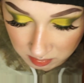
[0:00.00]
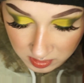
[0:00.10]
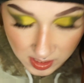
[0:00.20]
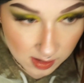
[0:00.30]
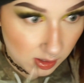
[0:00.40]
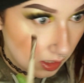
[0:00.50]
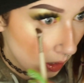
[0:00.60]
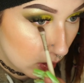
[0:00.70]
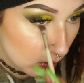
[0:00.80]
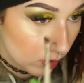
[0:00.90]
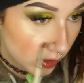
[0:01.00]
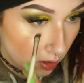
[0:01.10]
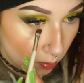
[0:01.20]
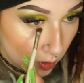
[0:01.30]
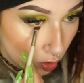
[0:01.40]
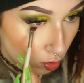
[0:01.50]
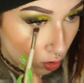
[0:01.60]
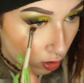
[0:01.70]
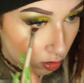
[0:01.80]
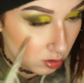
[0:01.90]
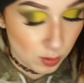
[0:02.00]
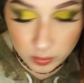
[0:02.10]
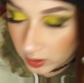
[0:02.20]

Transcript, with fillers: Slightly. Don't like it to be too dark or smoky